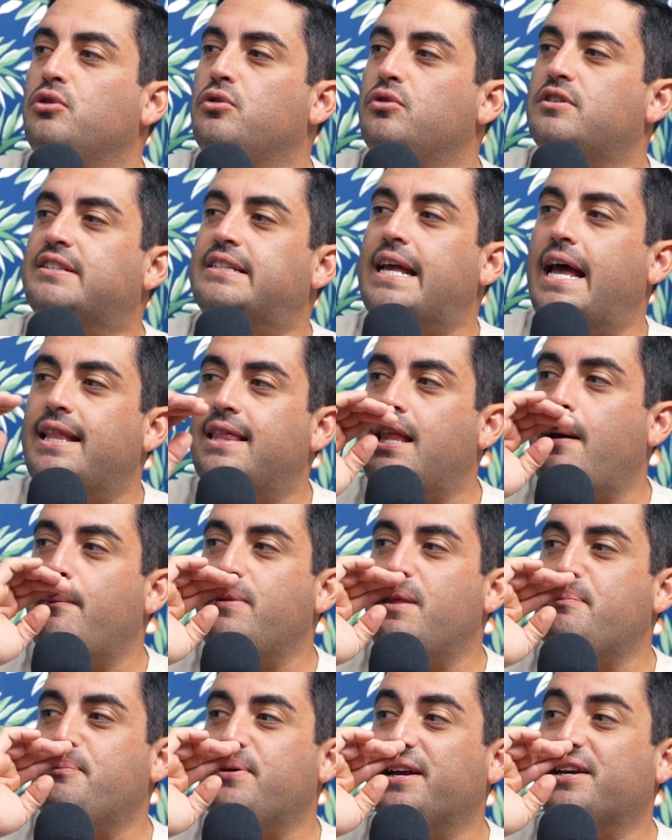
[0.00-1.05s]
Send them
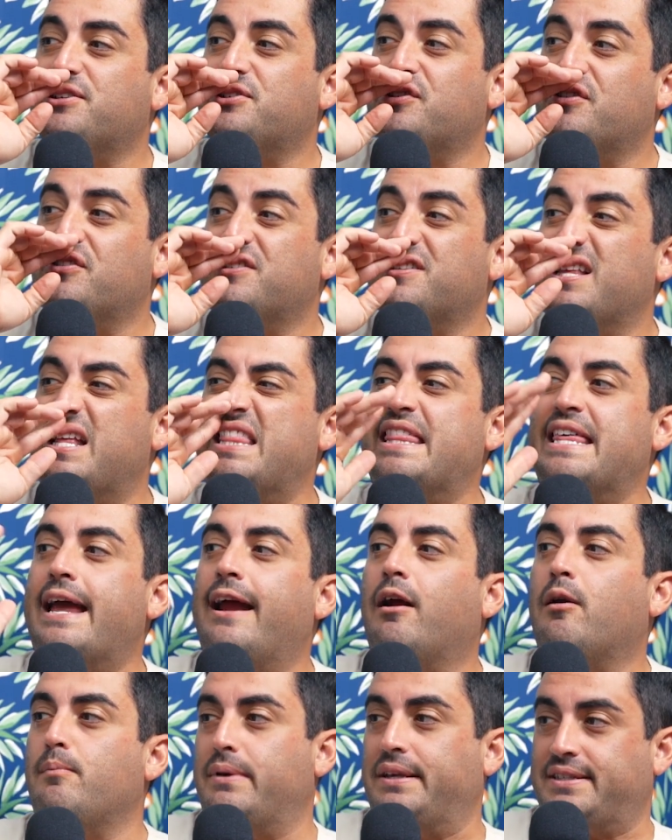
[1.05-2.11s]
the pictures that
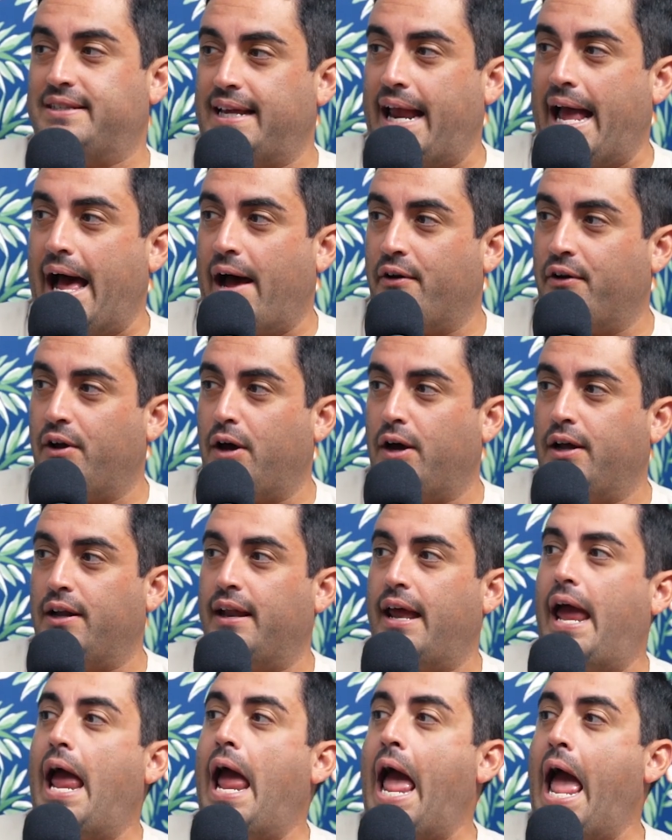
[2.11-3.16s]
they're missing out
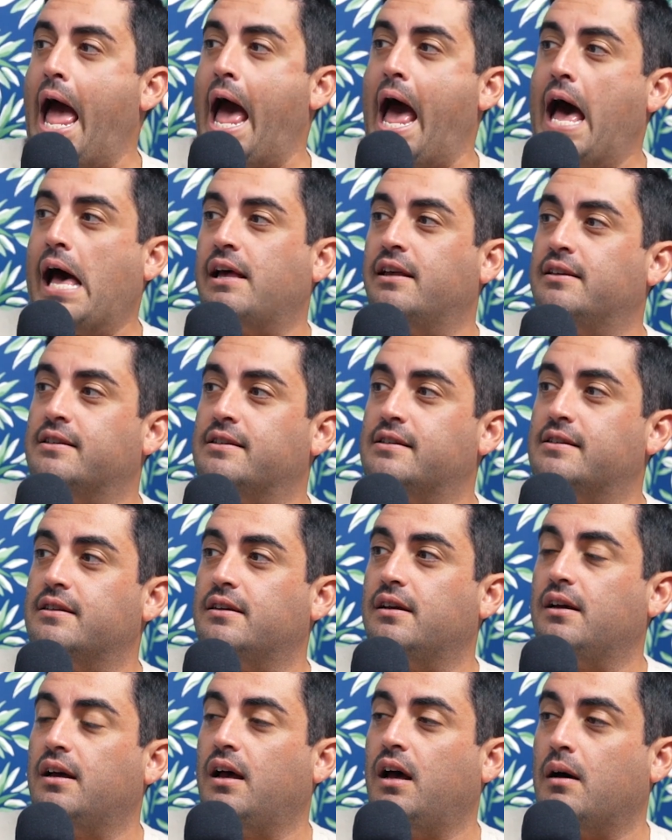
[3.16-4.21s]
on as
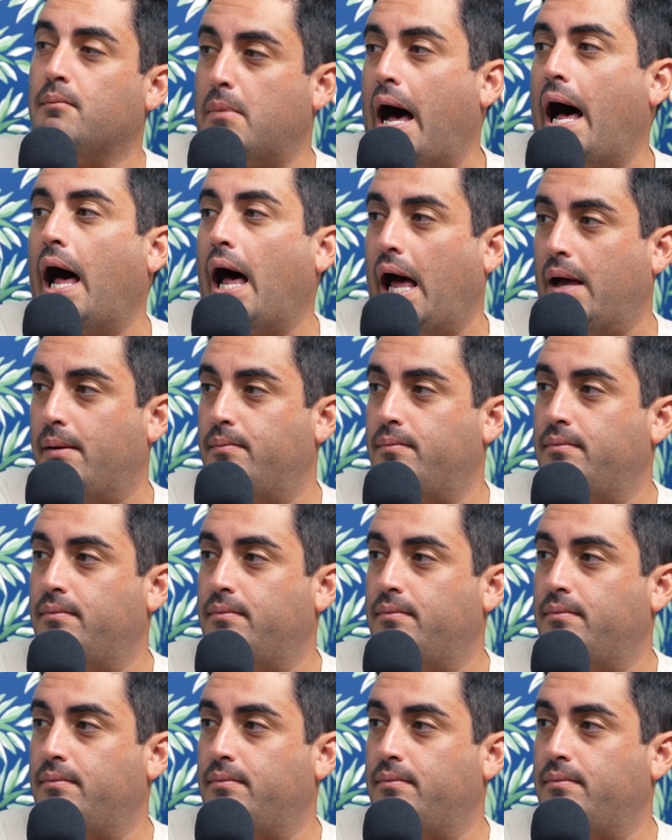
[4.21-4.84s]
a mom.